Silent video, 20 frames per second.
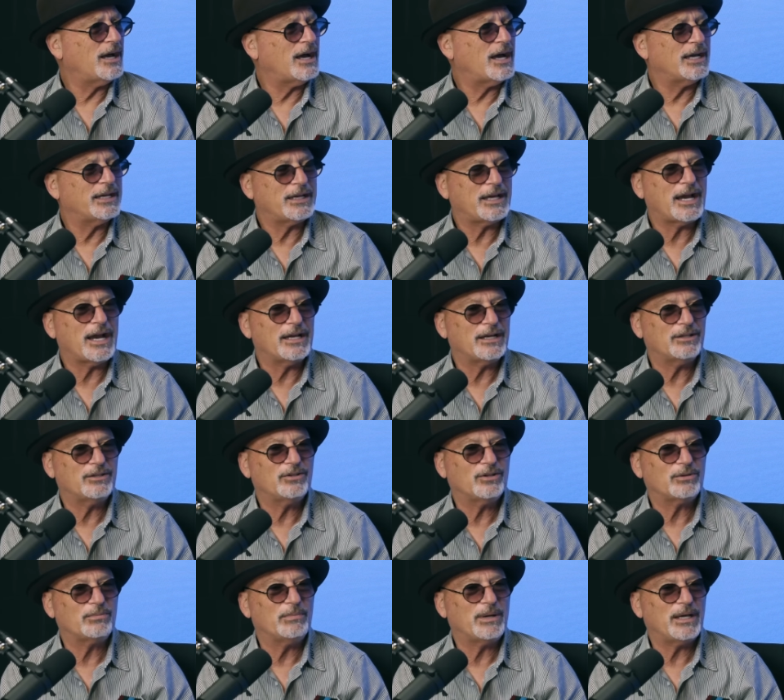I kind of
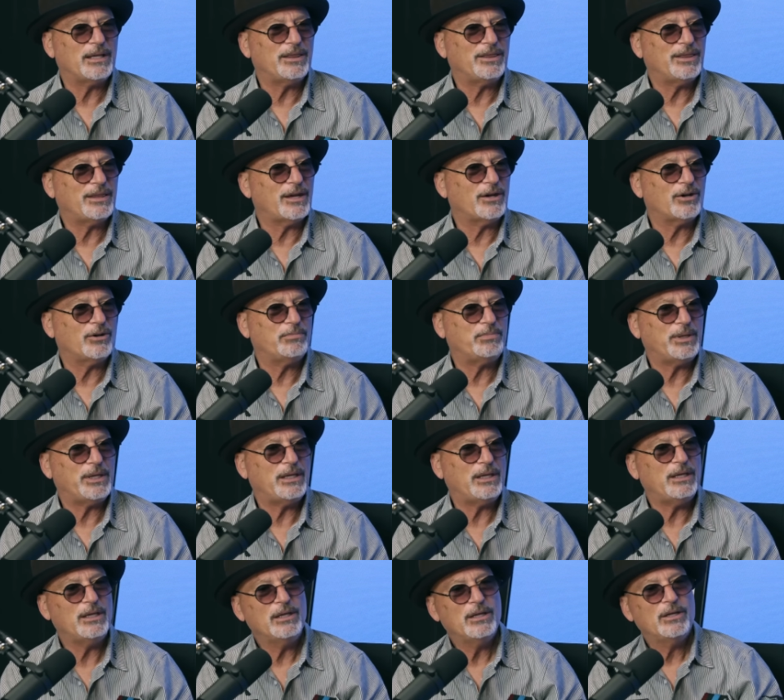took my
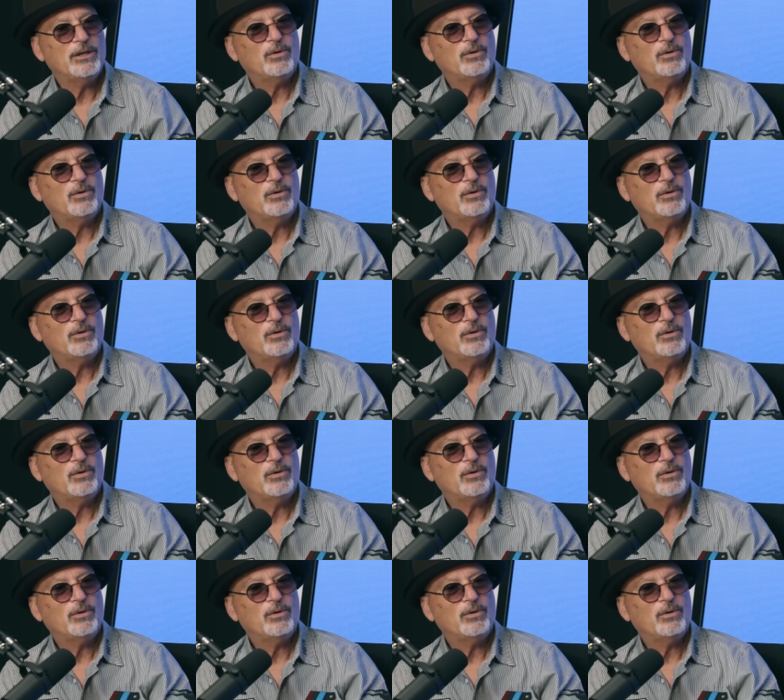therapy